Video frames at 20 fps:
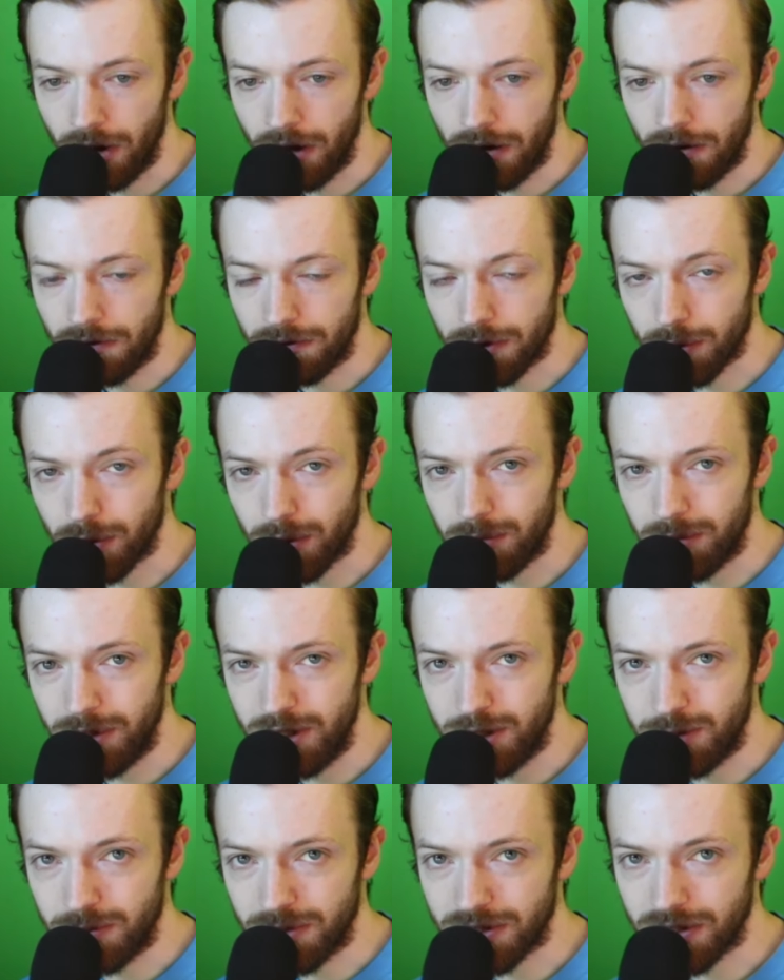For One
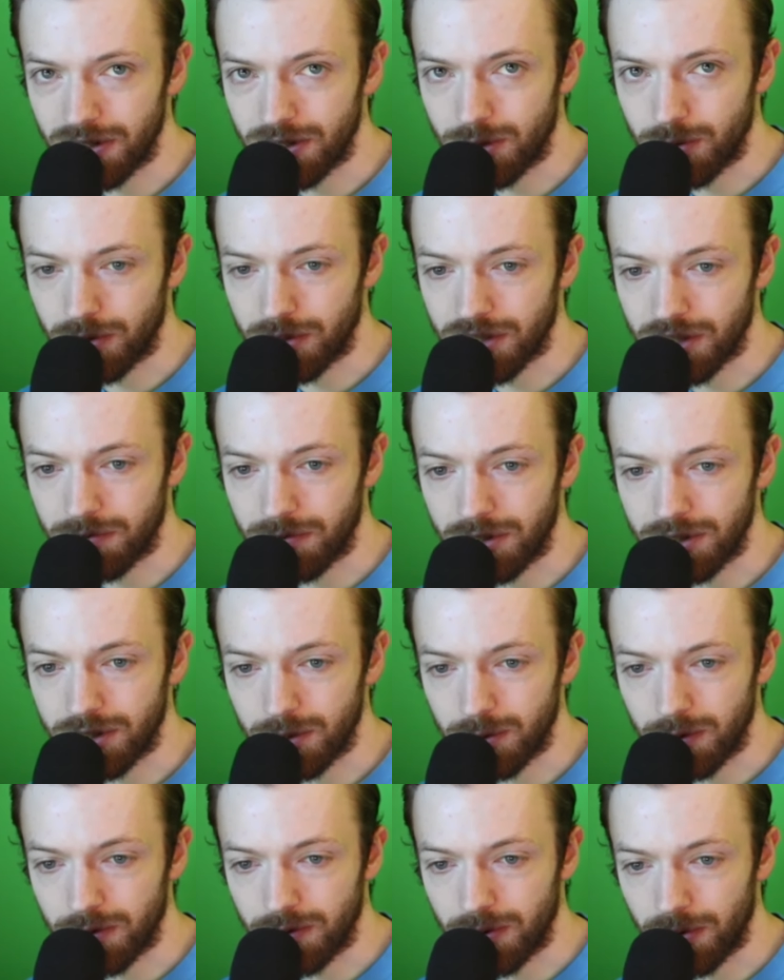Piece, besides the ones I
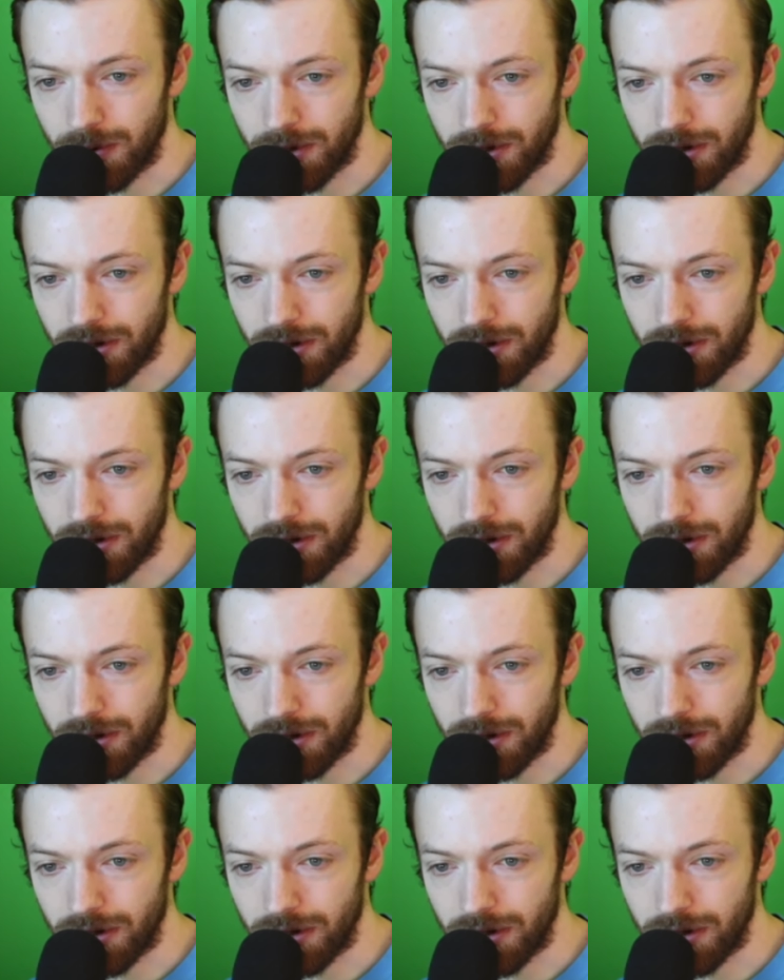mentioned before,